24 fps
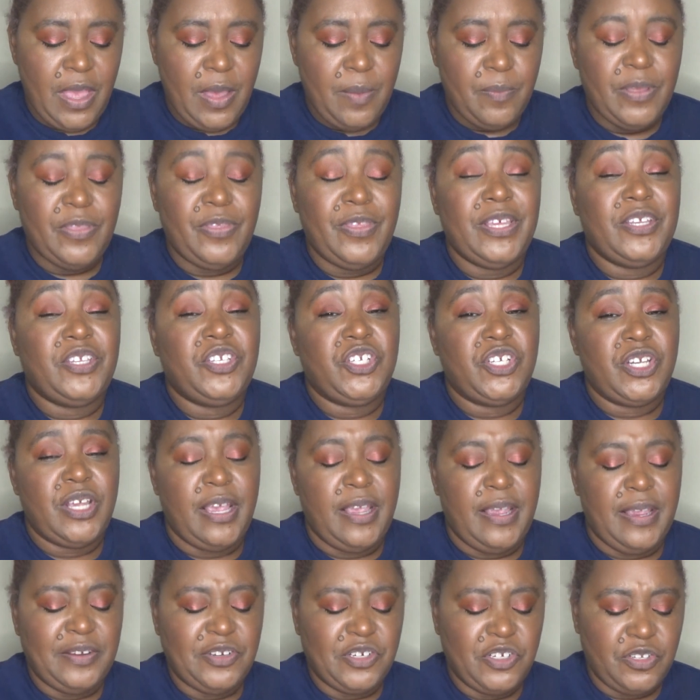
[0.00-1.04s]
But they
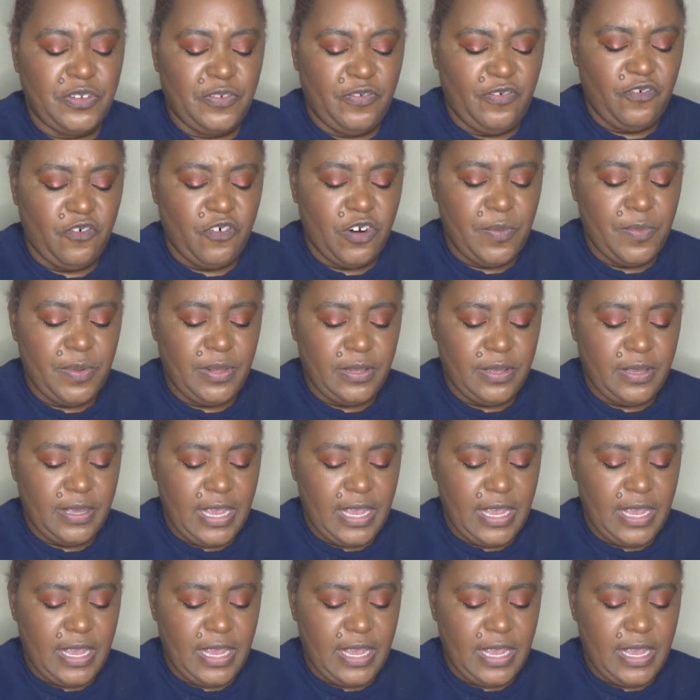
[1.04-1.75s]
changed the formula,